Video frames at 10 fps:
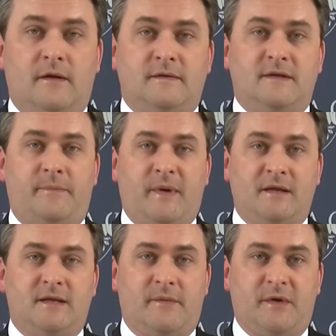The
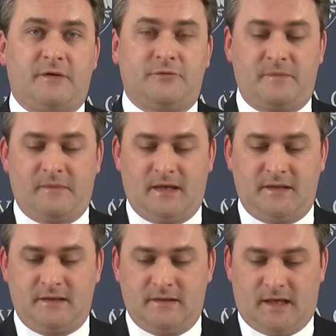pandemic
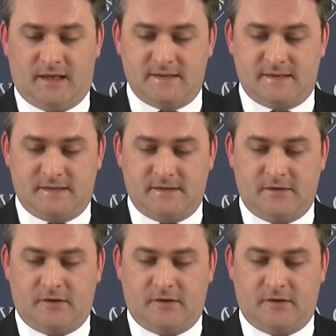reminded us